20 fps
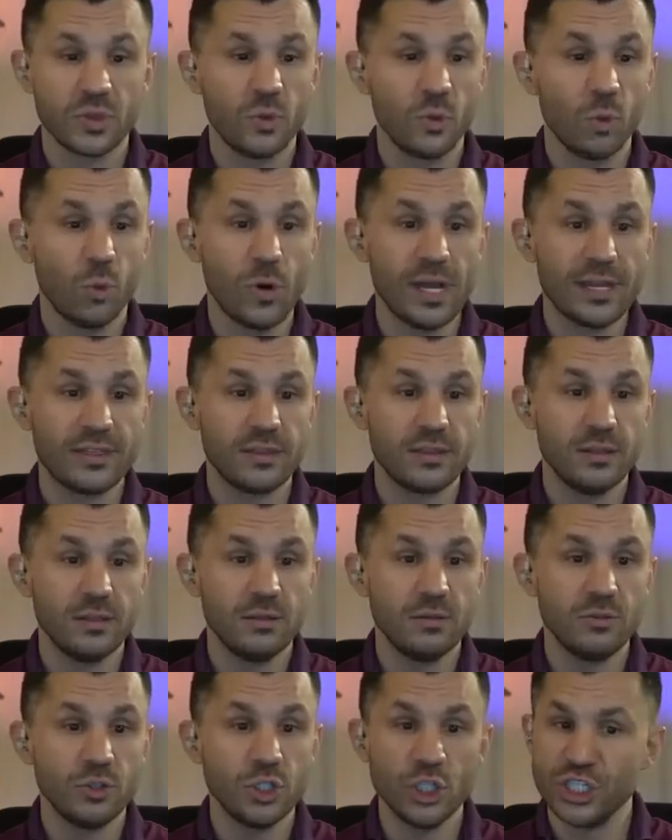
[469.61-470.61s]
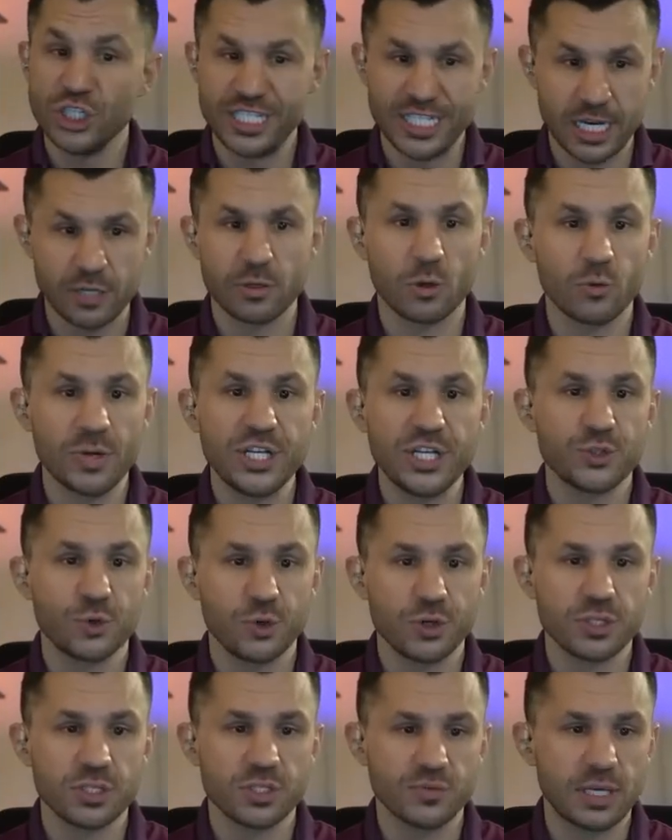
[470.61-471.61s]
with zero
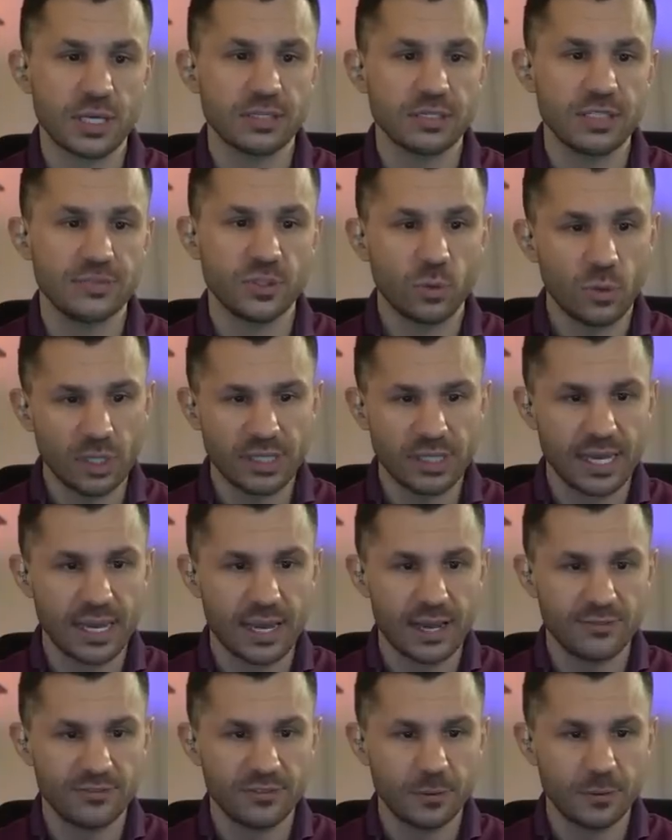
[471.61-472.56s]
resources relative to what they have.